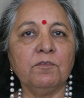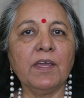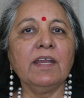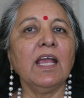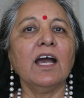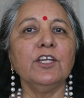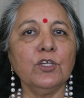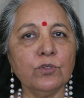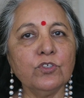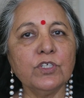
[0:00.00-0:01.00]
very
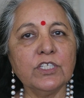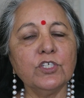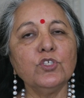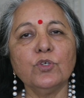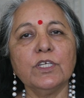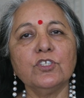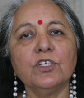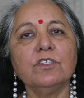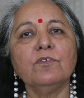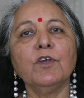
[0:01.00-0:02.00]
unusual
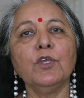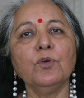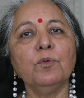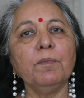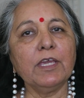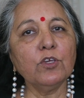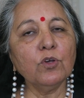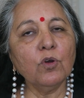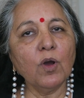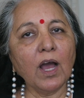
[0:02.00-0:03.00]
situations for you, make
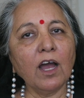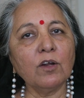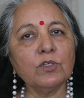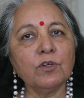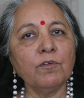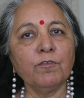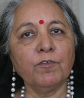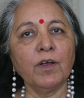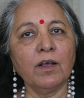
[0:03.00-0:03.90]
you go out of